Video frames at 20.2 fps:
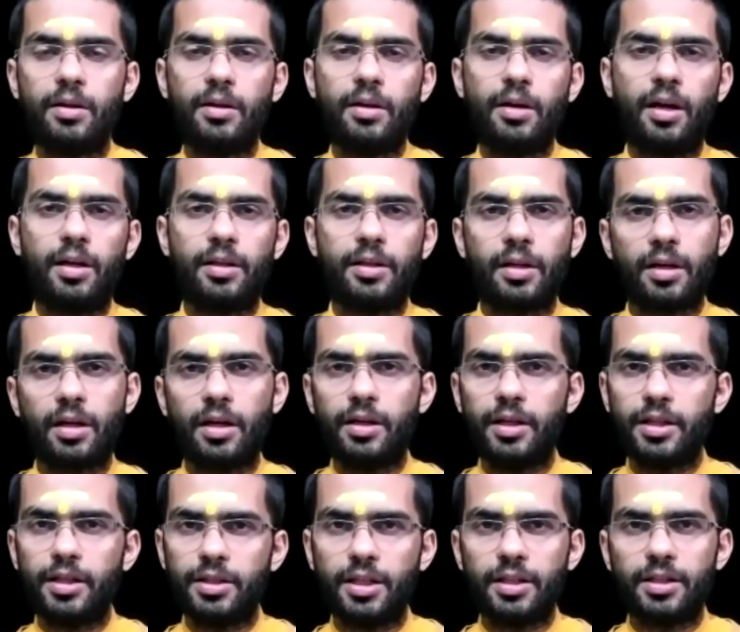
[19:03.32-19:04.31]
Other
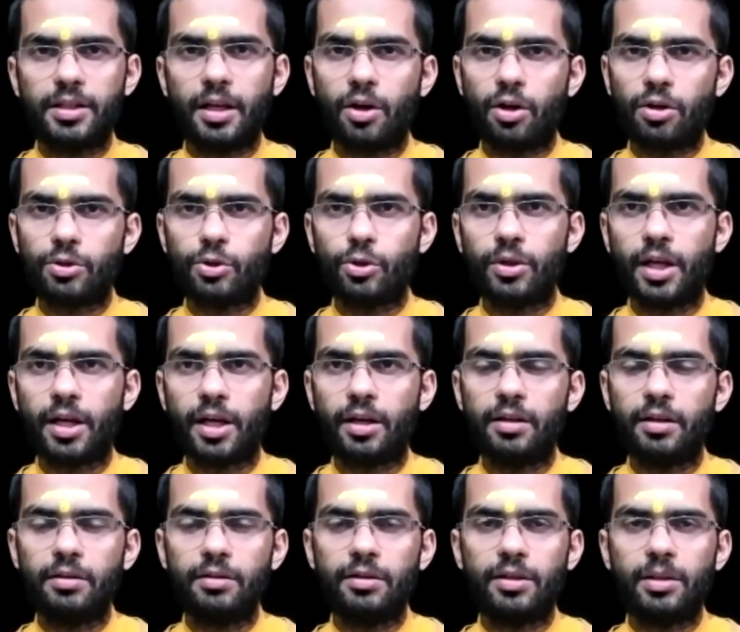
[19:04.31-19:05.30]
conditionings are also there.
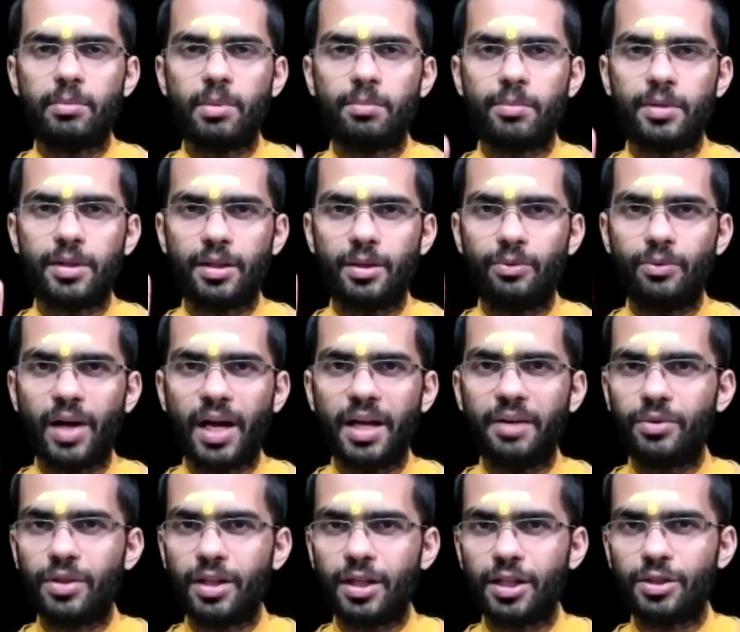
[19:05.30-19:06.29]
Remember the
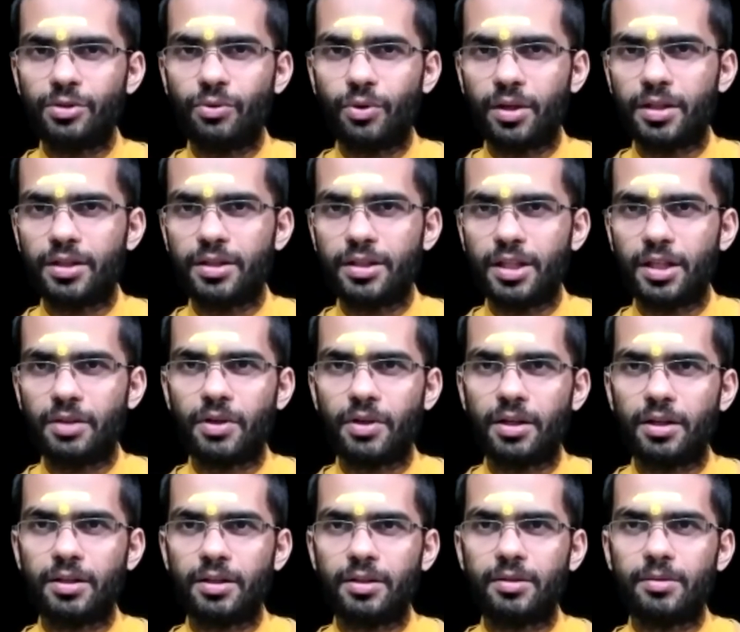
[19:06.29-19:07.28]
5 things for a jiva.
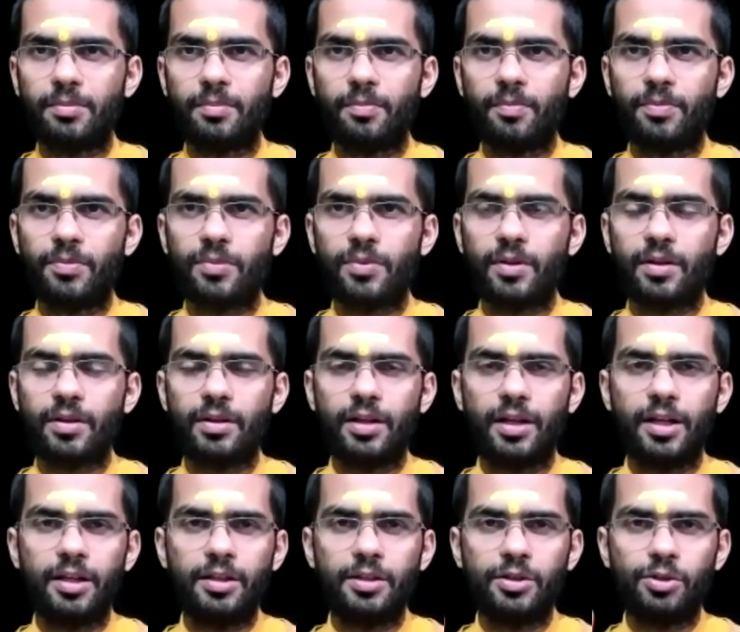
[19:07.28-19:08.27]

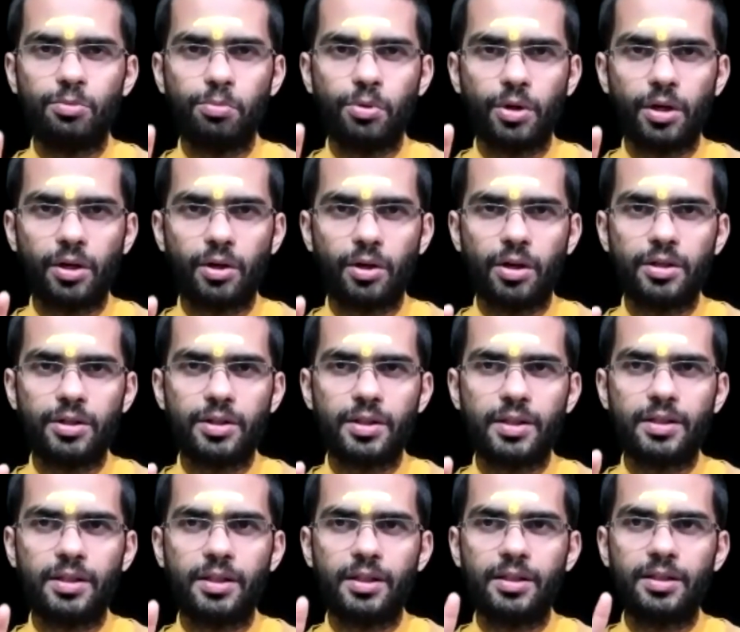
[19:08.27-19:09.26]
Right? Pure
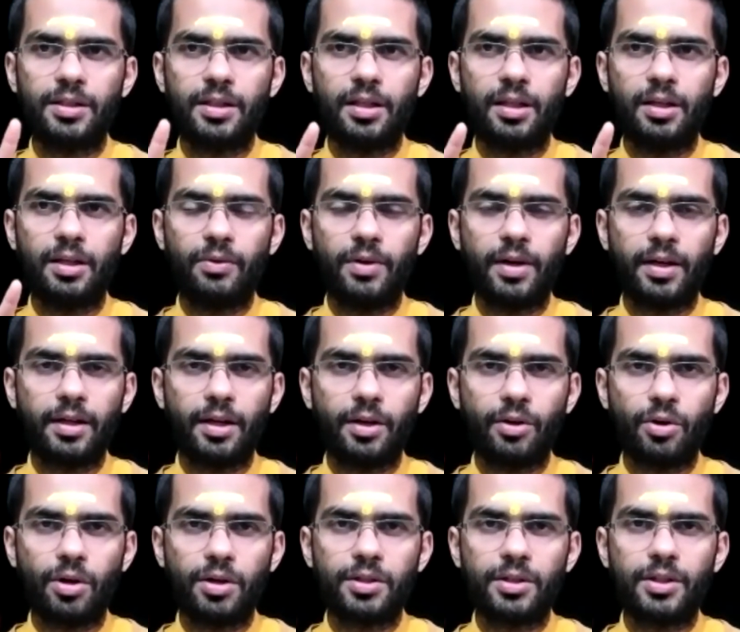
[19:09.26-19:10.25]
consciousness, reflected
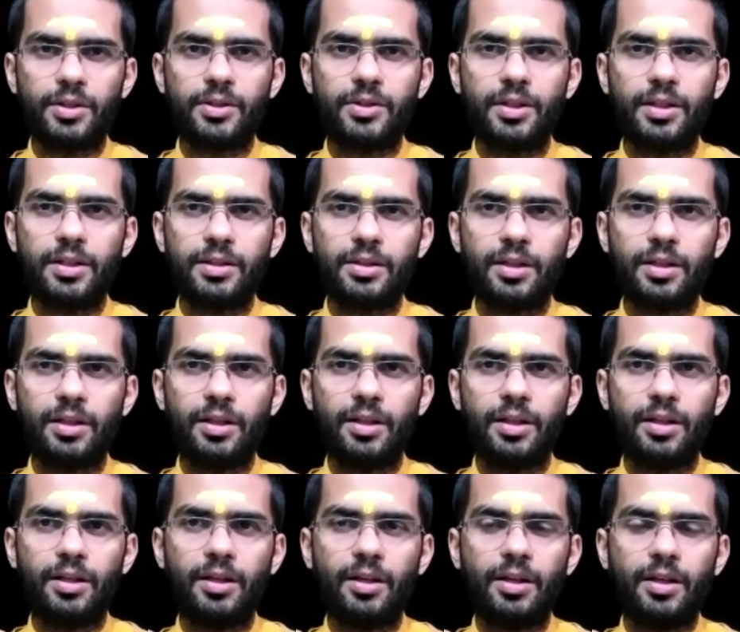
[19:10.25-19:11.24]
consciousness,
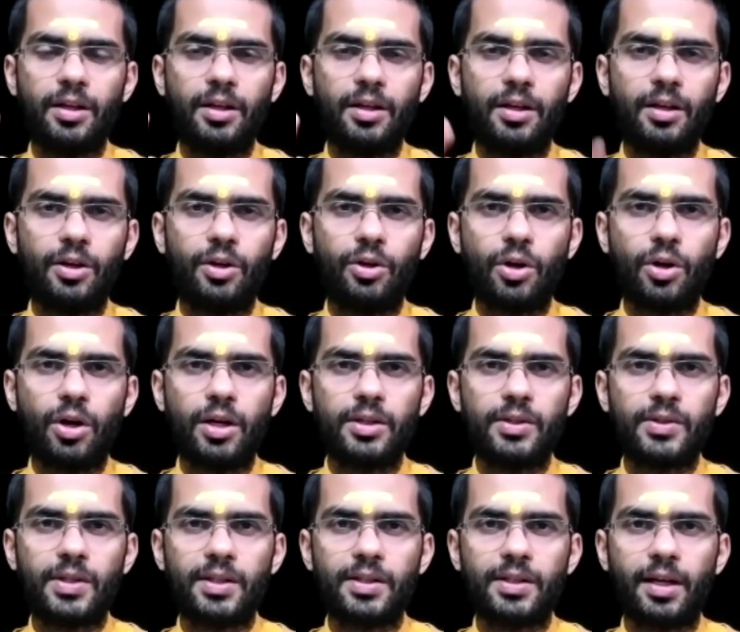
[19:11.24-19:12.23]

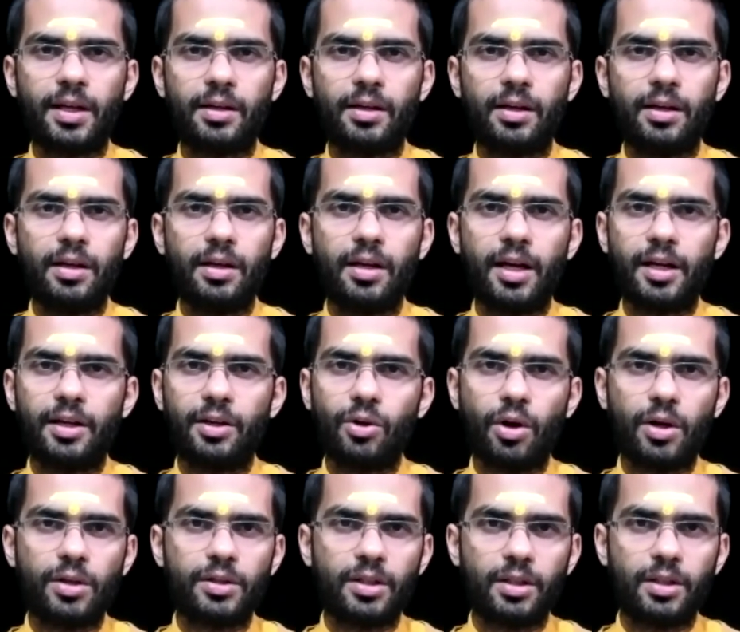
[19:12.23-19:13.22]
gross, subtle, and
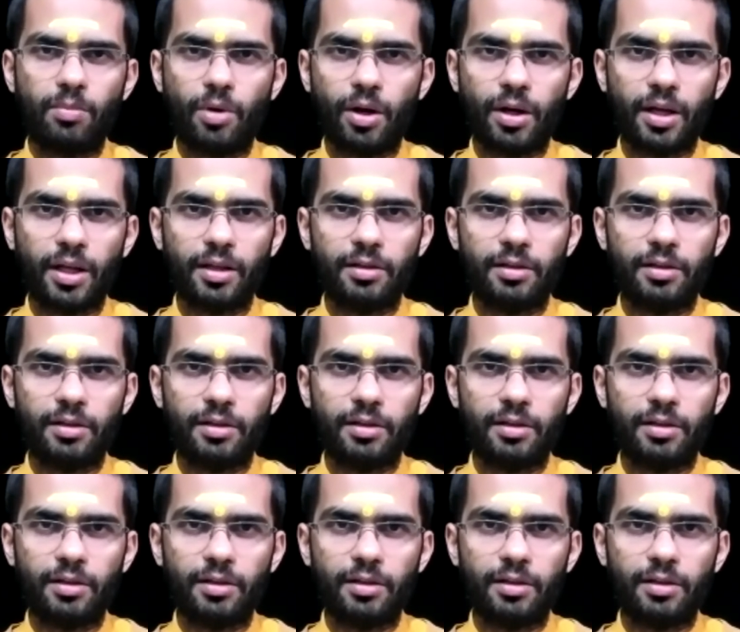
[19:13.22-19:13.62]
causal body.